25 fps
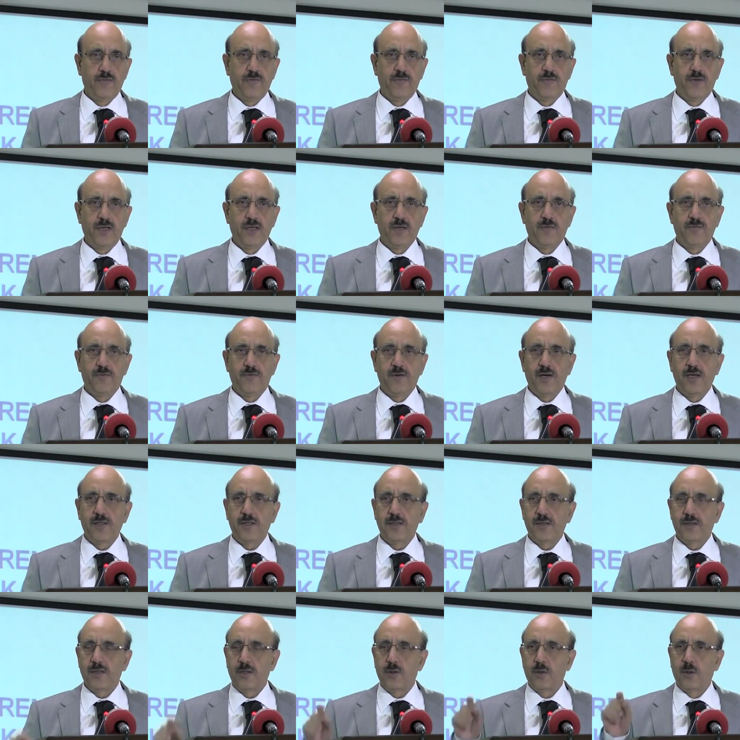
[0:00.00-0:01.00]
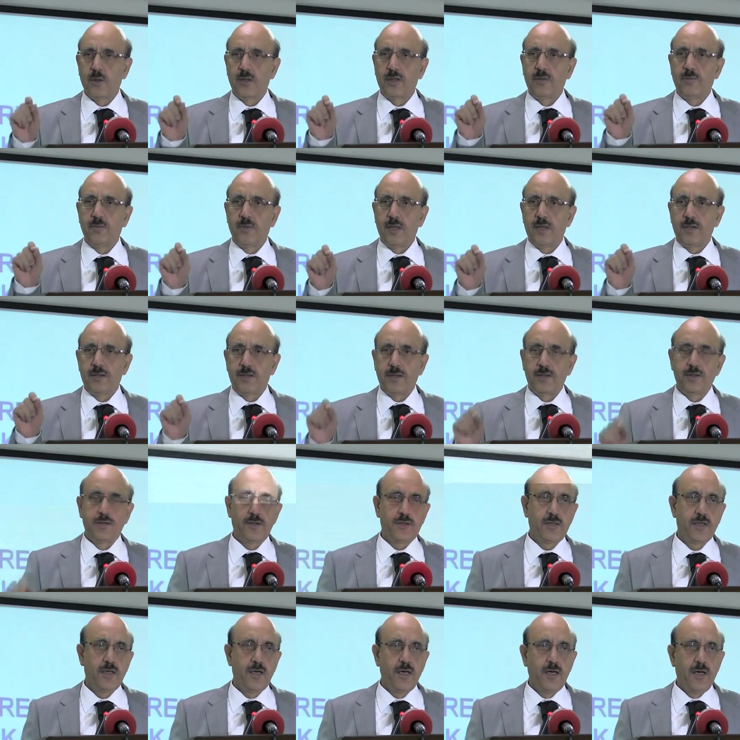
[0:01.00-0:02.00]
freedom fighters, they call them militants,
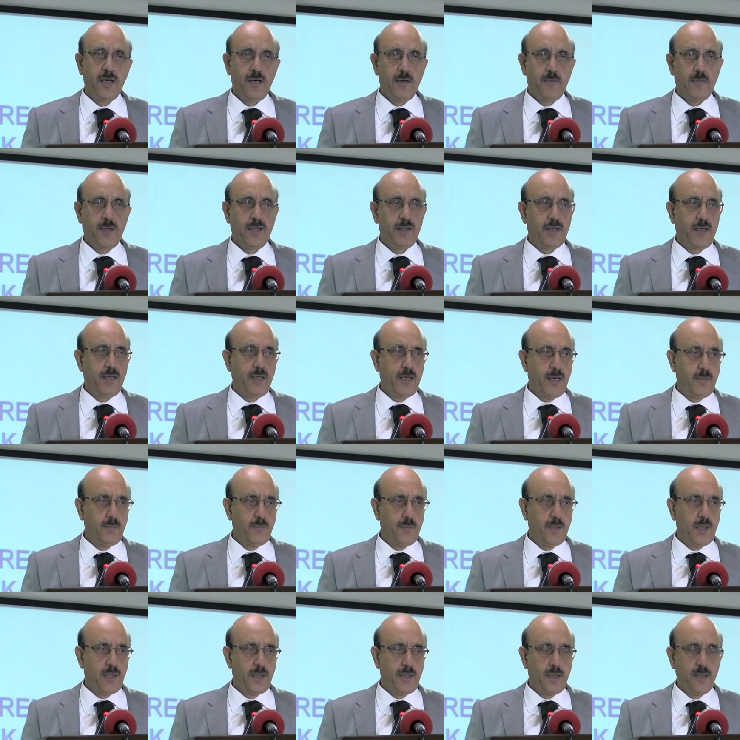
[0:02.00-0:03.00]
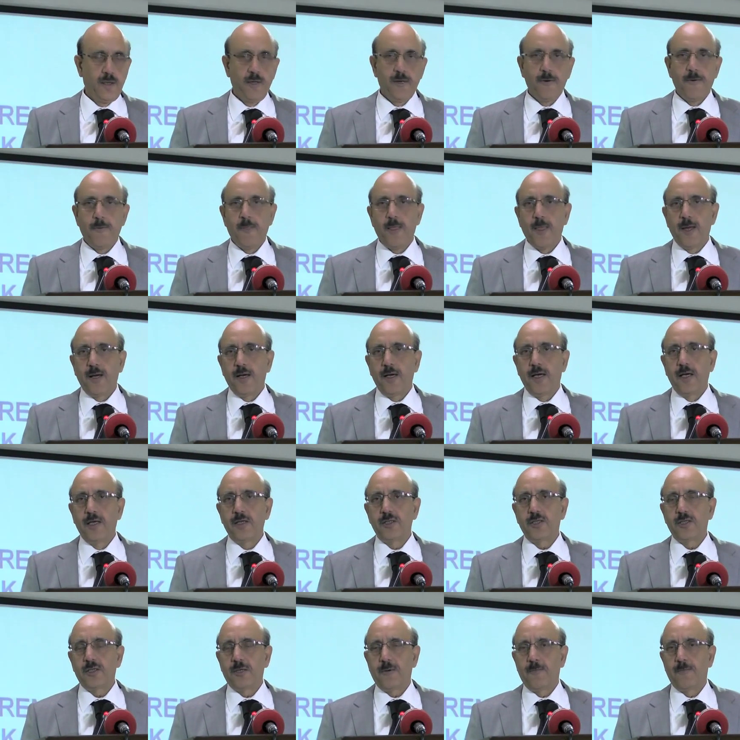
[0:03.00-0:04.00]
but their number
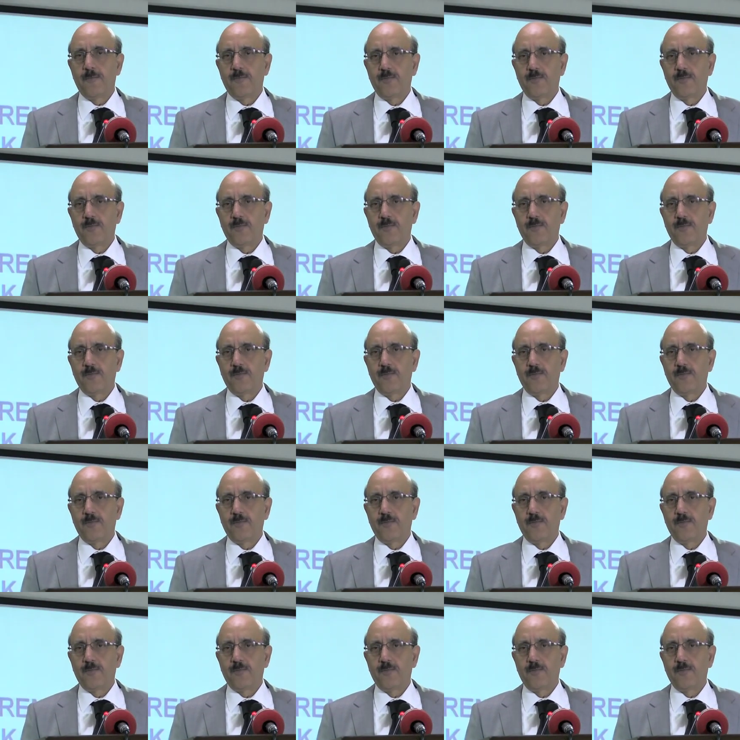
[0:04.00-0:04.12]
is